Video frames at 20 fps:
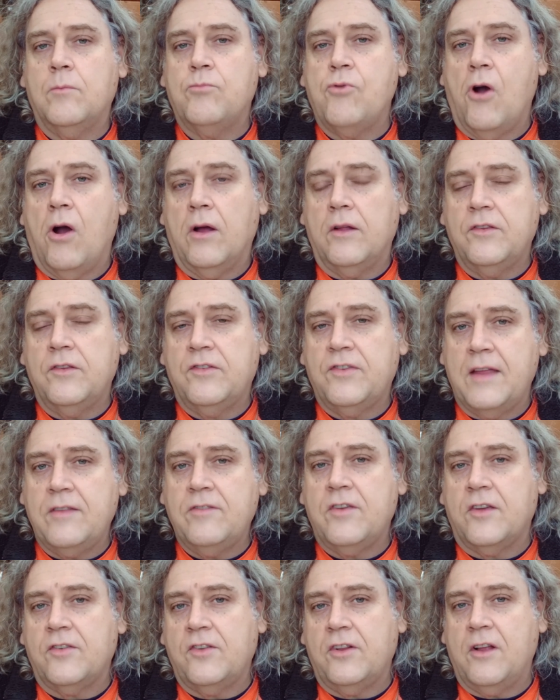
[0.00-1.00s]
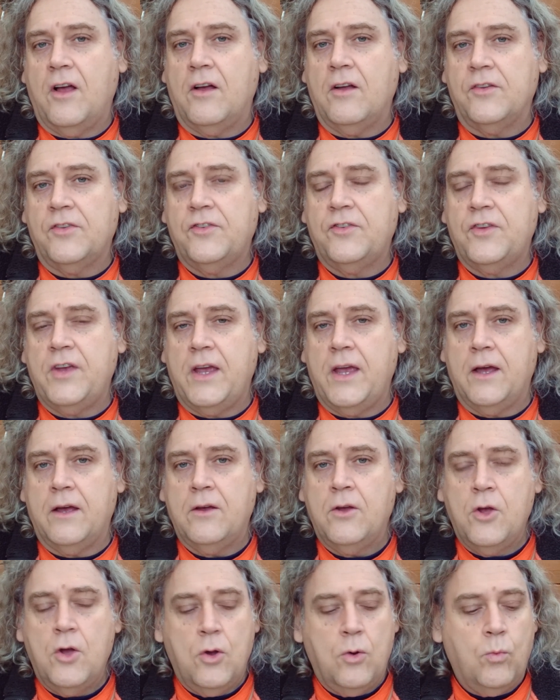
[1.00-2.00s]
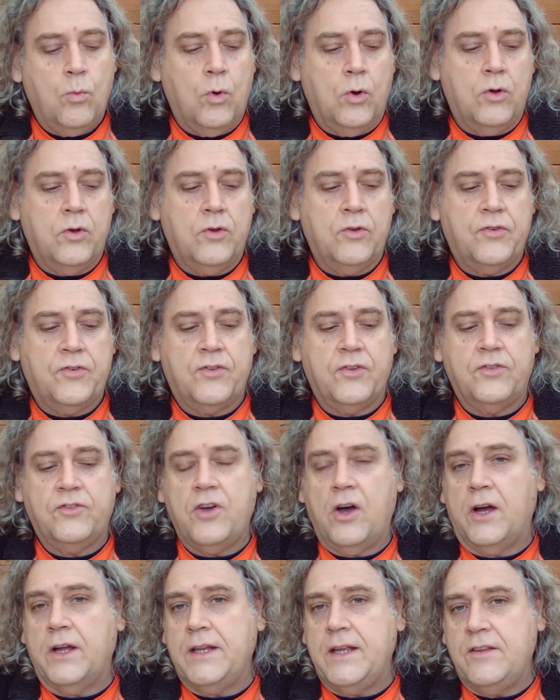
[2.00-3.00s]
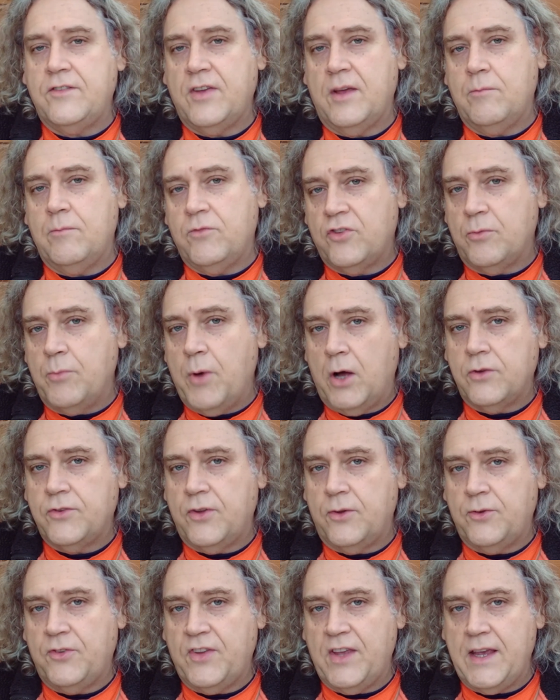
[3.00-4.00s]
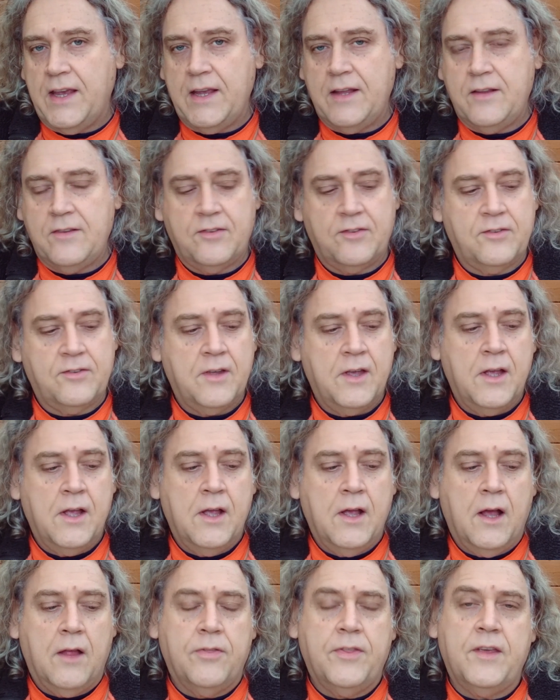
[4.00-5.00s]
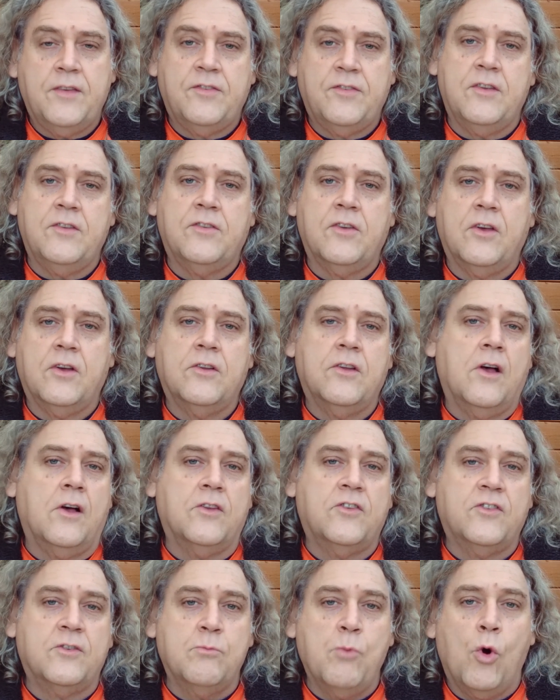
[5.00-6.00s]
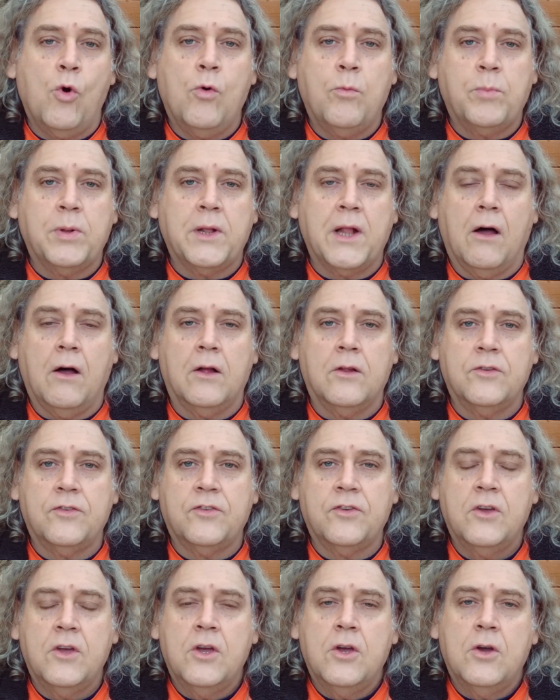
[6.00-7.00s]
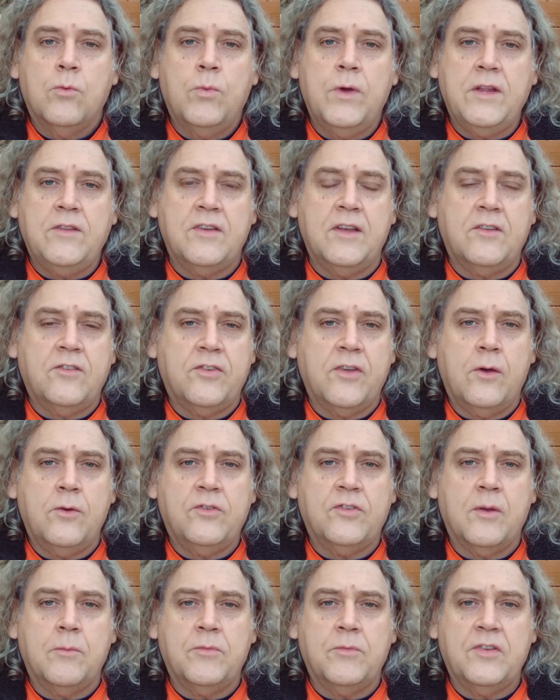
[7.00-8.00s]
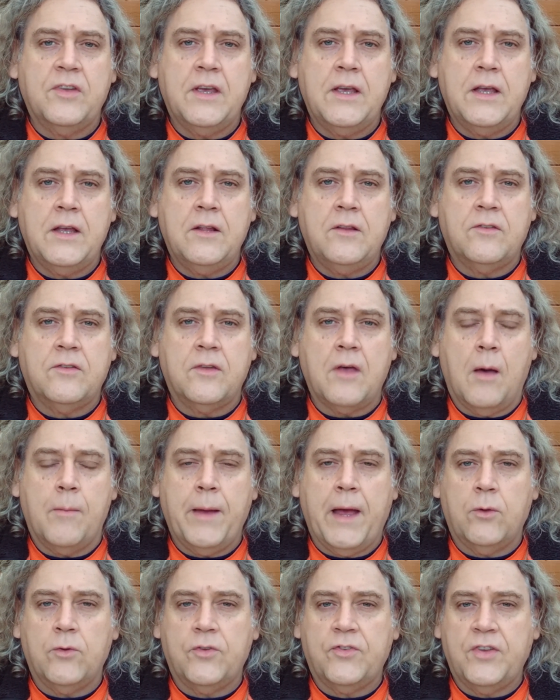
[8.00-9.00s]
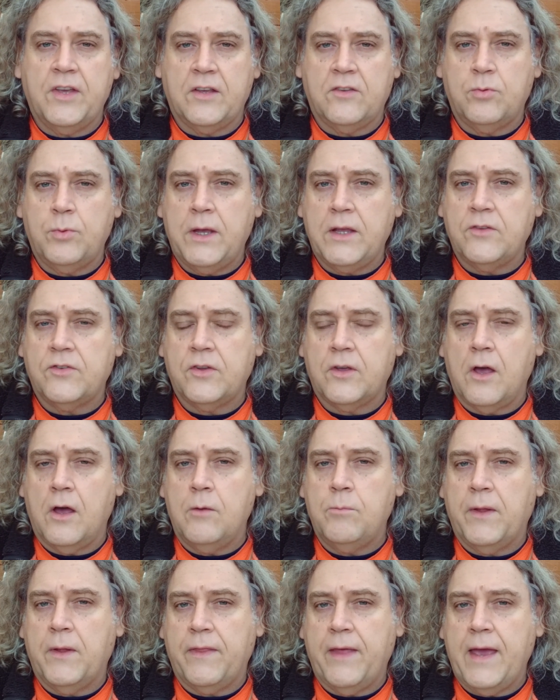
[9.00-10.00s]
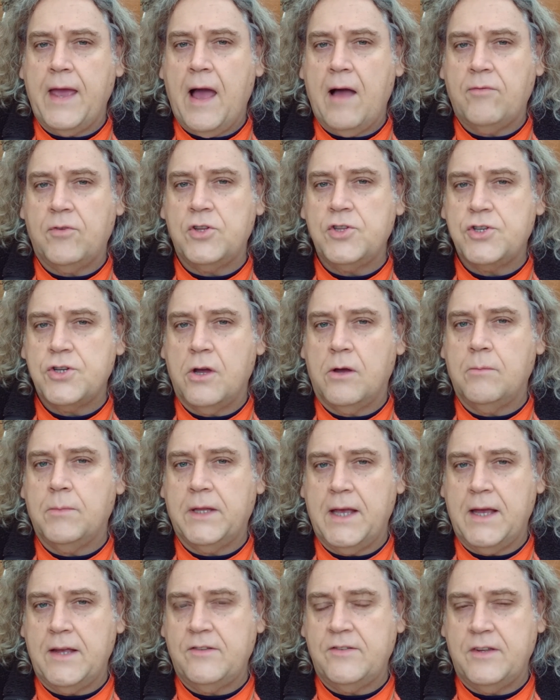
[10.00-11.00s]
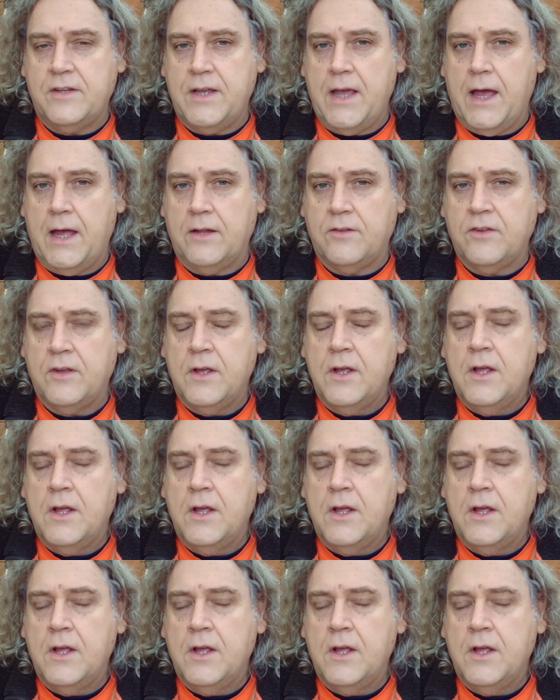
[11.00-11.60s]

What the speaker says: Brian sent us last year was Tiny Tim tomato seeds. This is a small plant. We did sow some seeds about 6 weeks ago, but they haven't germinated yet.